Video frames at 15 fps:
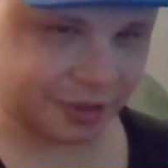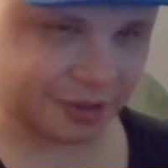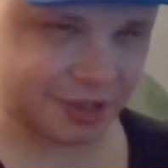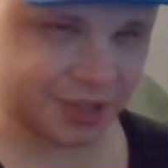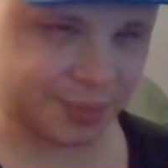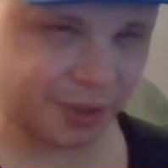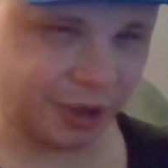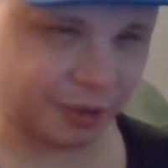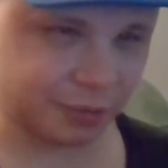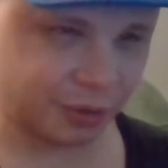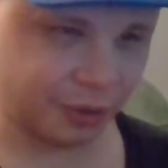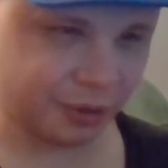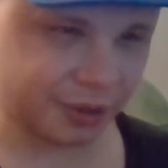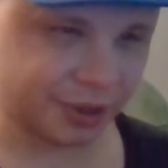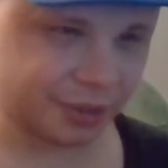or small
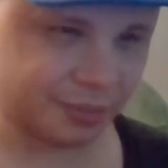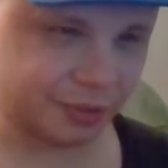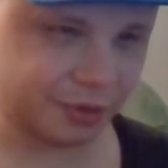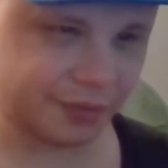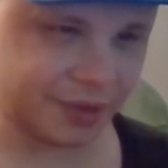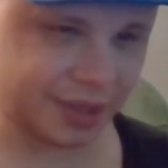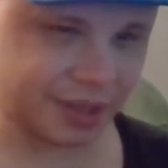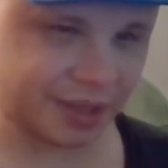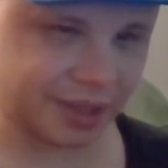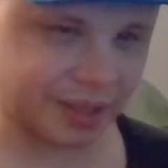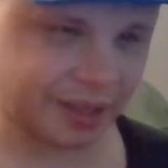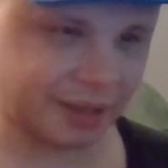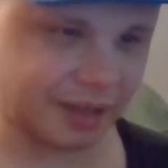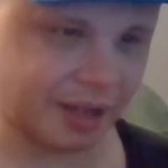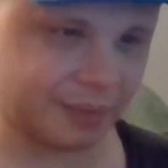role in the movie
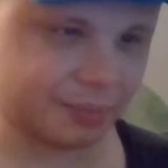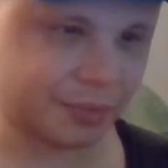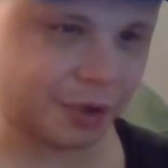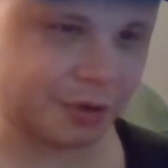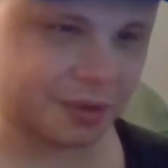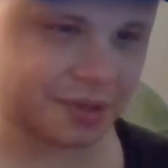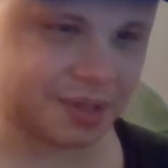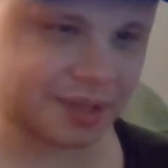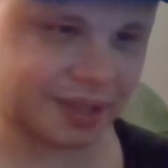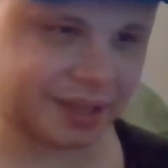at most.